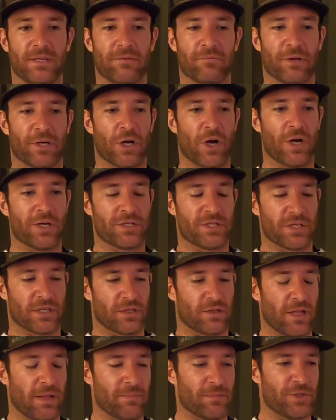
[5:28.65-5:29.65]
In regards to
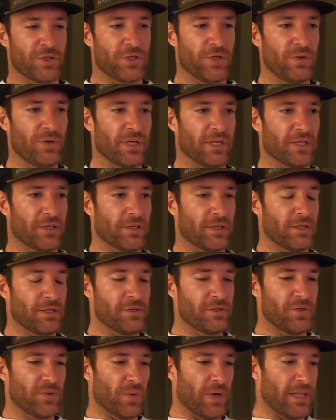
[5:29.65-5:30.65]
Clem's shooting,
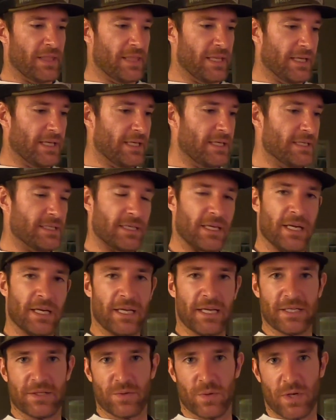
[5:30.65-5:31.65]
do I think he's going
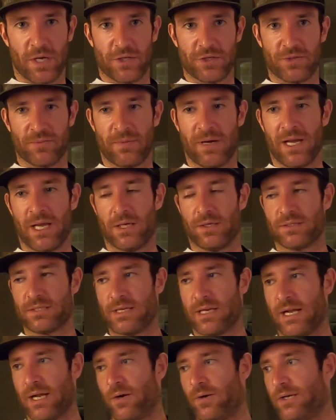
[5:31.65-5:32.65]
to get to 100 miles
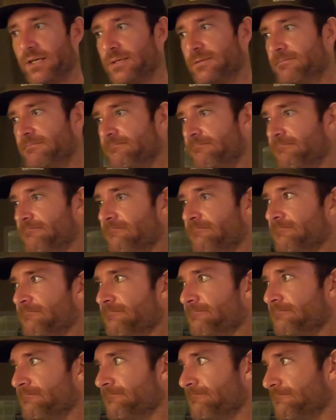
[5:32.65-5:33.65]
an hour?
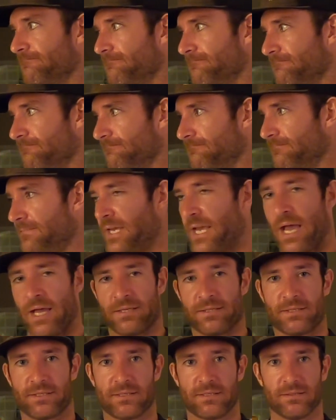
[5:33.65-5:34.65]

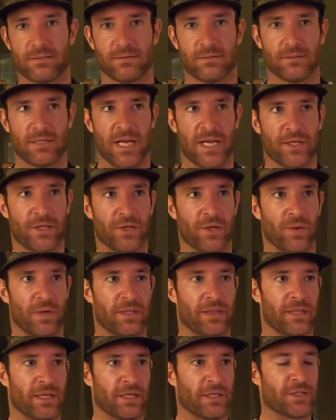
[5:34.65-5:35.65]
Yes, I do.
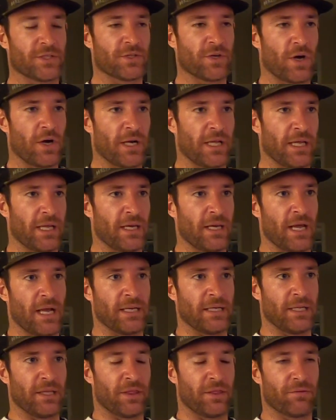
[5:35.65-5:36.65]
I think starting at
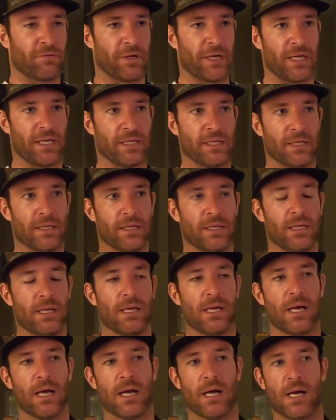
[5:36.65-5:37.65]
93,
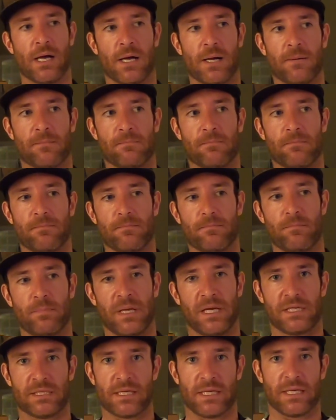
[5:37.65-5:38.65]

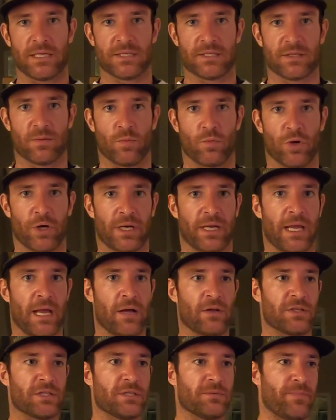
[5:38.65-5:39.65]
mixing in some
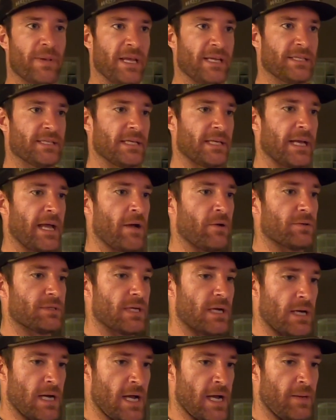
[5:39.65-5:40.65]
workouts, spacing out
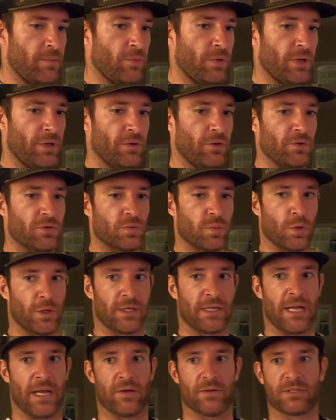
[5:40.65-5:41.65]
time where those
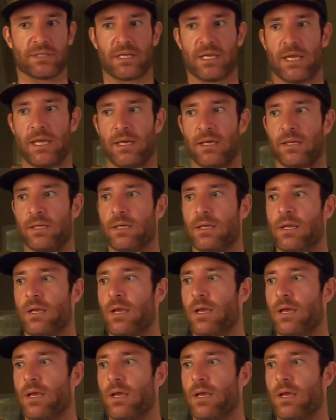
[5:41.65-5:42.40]
workouts can